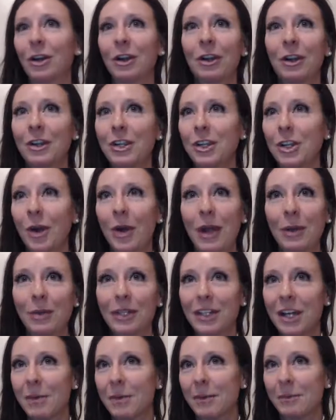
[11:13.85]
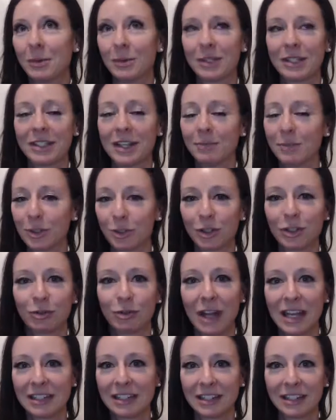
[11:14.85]
or, I would come up with some sort
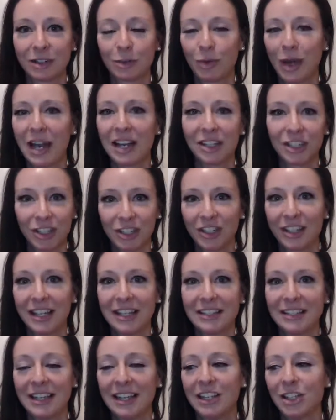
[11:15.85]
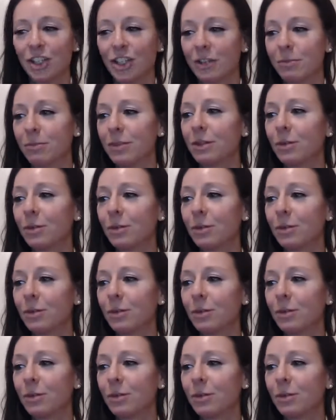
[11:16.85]
of rationalization.